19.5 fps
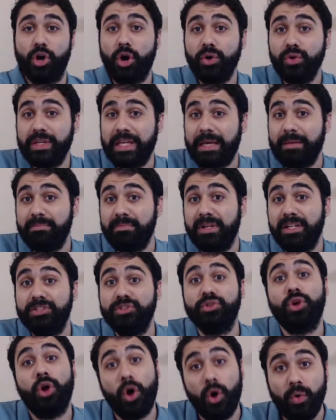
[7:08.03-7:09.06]
or you can build
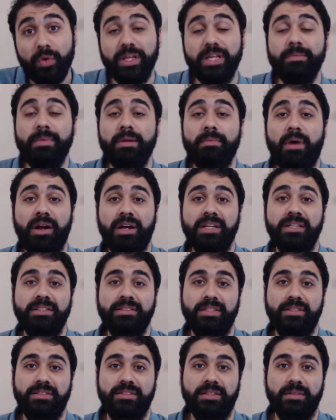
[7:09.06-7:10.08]
your own email marketing
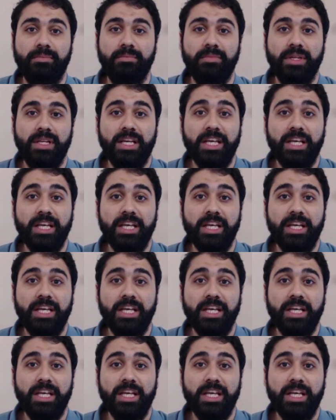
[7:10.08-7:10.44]
system.